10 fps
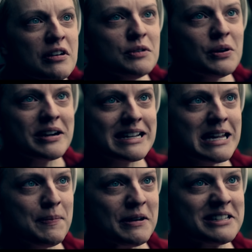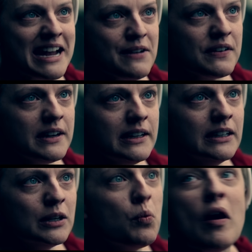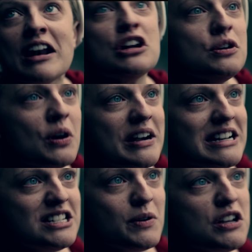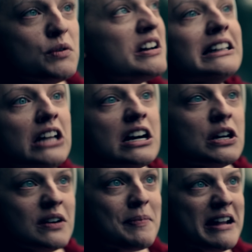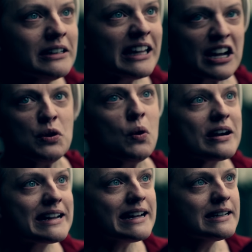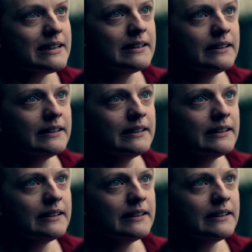June tells Serena that in Gilead, Nicole will never be able to understand God,